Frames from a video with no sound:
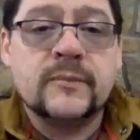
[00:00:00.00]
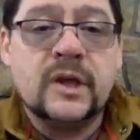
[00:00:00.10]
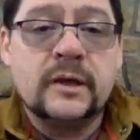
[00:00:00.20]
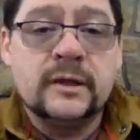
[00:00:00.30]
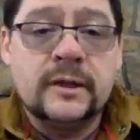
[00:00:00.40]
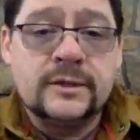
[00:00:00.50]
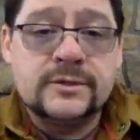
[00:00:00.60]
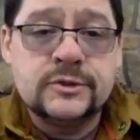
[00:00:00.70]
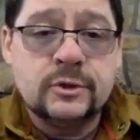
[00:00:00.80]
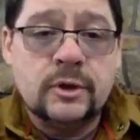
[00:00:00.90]
Again, that's
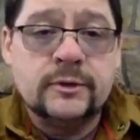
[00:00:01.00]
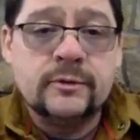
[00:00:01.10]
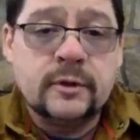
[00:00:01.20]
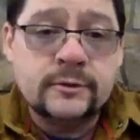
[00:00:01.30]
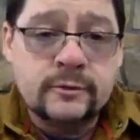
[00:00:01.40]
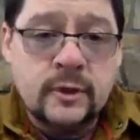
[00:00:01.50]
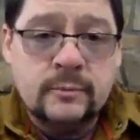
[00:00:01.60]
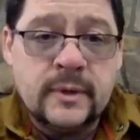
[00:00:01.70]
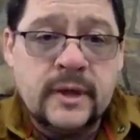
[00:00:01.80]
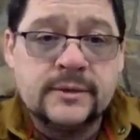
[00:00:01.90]

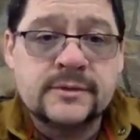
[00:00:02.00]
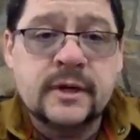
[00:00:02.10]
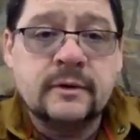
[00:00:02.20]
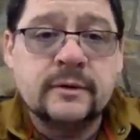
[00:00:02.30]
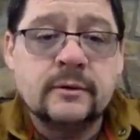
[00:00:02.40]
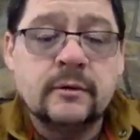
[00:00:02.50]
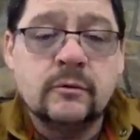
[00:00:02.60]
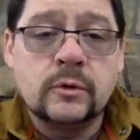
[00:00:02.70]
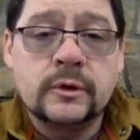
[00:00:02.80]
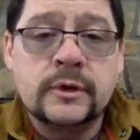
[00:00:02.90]

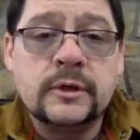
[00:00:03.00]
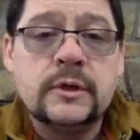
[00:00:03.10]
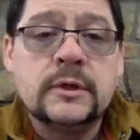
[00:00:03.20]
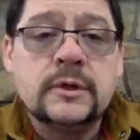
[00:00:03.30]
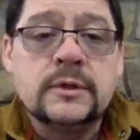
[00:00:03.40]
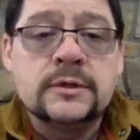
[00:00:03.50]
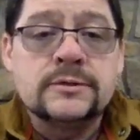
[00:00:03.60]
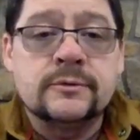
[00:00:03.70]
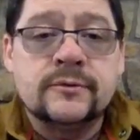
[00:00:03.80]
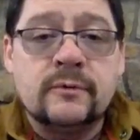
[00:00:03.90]
john.drum@scouting.org.
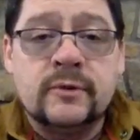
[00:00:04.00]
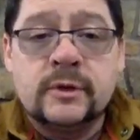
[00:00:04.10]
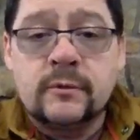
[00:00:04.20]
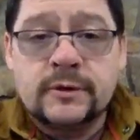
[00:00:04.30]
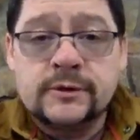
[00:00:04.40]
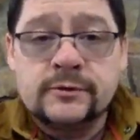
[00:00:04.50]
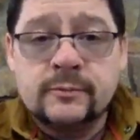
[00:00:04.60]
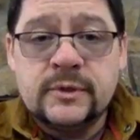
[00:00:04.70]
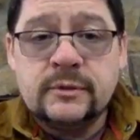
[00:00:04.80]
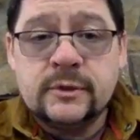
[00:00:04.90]
So if you have any questions for
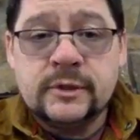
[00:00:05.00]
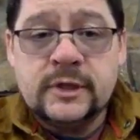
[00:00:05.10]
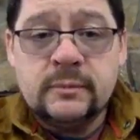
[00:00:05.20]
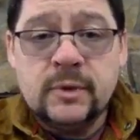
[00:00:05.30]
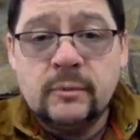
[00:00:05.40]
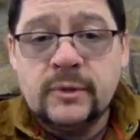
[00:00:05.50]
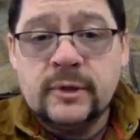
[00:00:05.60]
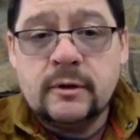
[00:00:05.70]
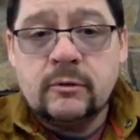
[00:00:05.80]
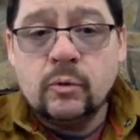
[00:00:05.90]
me, you can email me
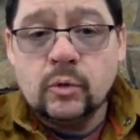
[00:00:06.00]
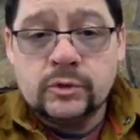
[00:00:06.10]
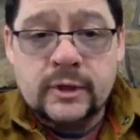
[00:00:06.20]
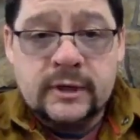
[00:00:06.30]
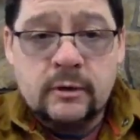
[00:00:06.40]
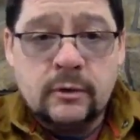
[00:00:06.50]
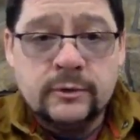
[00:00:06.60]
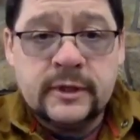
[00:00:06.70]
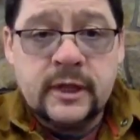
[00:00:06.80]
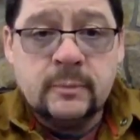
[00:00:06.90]
there or try calling
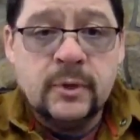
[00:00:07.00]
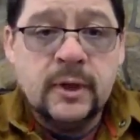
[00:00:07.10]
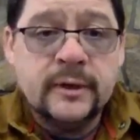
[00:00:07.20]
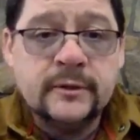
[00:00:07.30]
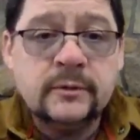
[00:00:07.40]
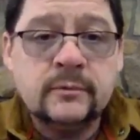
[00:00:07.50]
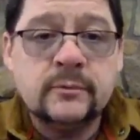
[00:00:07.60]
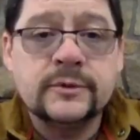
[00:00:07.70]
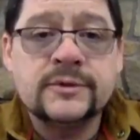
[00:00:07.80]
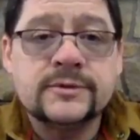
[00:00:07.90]
the camp line,
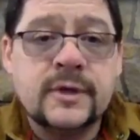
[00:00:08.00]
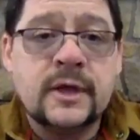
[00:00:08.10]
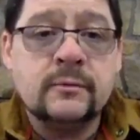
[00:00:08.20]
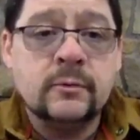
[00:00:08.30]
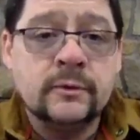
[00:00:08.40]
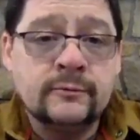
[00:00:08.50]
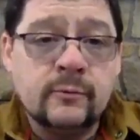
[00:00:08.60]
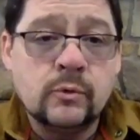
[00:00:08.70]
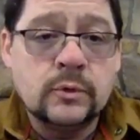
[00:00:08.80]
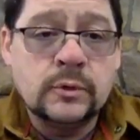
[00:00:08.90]
which is
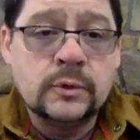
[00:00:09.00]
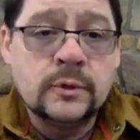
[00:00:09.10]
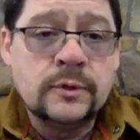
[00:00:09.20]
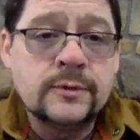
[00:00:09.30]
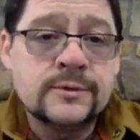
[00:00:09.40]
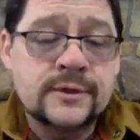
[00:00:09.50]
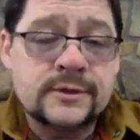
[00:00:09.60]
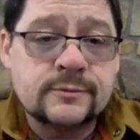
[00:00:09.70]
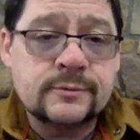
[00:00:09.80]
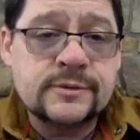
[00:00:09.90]

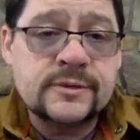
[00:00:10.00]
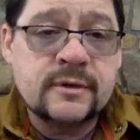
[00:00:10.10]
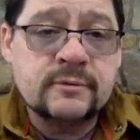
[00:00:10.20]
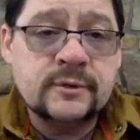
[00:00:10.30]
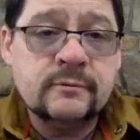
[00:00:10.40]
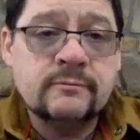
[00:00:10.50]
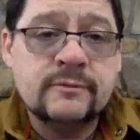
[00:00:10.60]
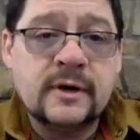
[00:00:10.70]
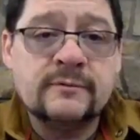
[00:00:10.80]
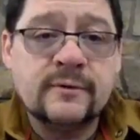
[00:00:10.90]

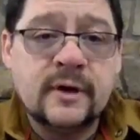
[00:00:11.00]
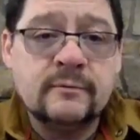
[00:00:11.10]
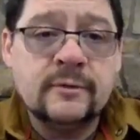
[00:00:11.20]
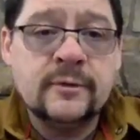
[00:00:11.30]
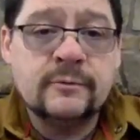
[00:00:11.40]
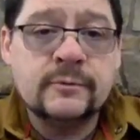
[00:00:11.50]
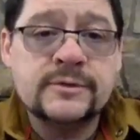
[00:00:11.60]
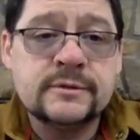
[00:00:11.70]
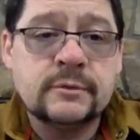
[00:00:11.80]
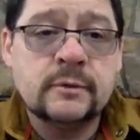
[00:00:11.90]

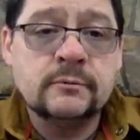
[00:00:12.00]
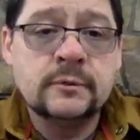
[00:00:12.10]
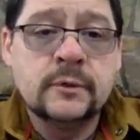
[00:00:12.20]
814-637-5530.